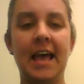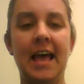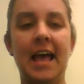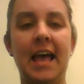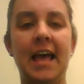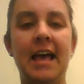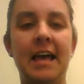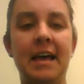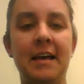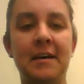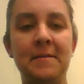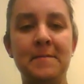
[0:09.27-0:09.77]

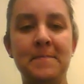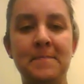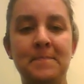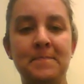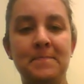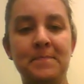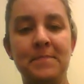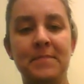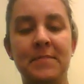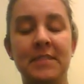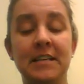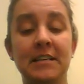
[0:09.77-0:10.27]

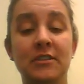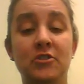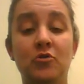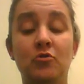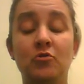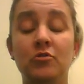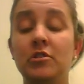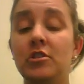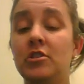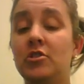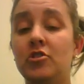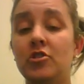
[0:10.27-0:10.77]
The
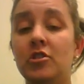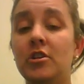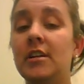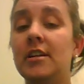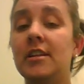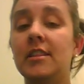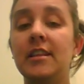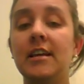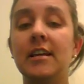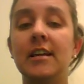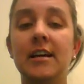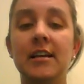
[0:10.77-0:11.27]
school
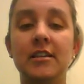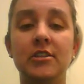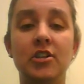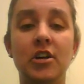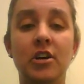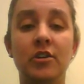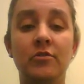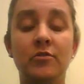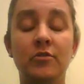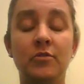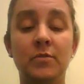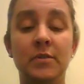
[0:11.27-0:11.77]
district that I
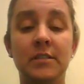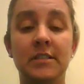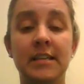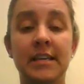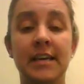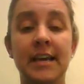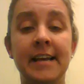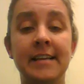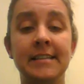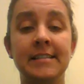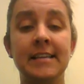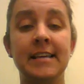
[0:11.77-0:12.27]
chose was the
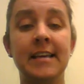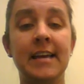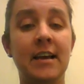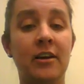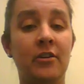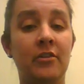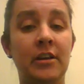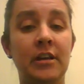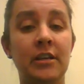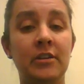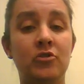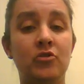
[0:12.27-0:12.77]
Casey
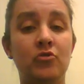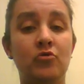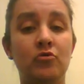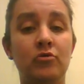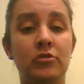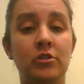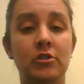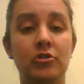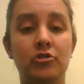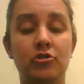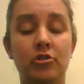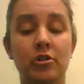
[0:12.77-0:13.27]
County School
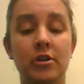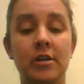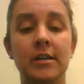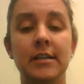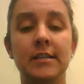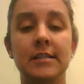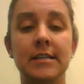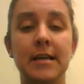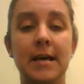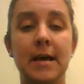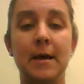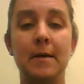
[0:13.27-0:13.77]

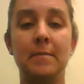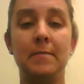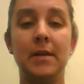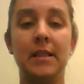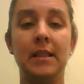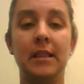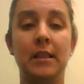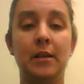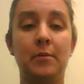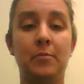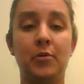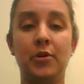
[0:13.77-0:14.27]
District
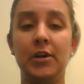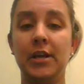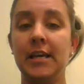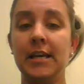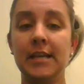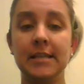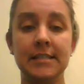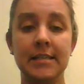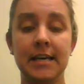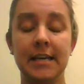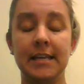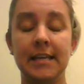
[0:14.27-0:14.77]
in Liberty,
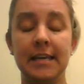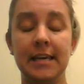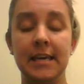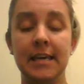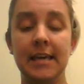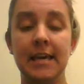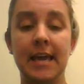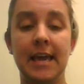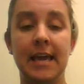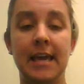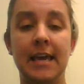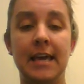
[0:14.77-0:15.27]

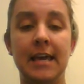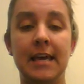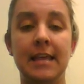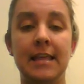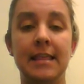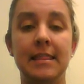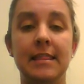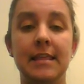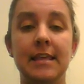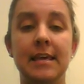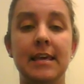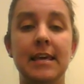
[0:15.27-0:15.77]
Kentucky,
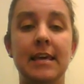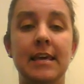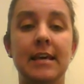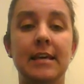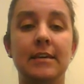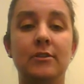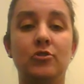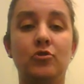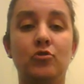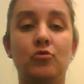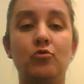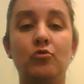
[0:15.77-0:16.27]
and
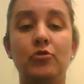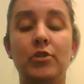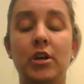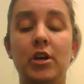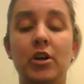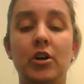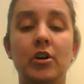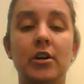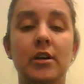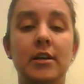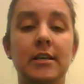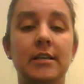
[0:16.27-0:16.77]
the school
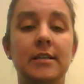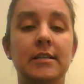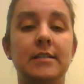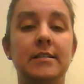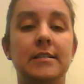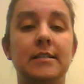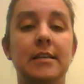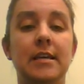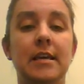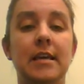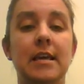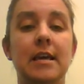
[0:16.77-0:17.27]
year is
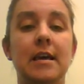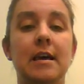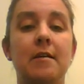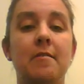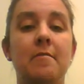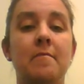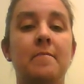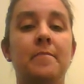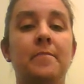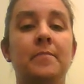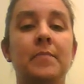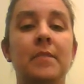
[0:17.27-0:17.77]

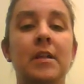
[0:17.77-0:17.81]
the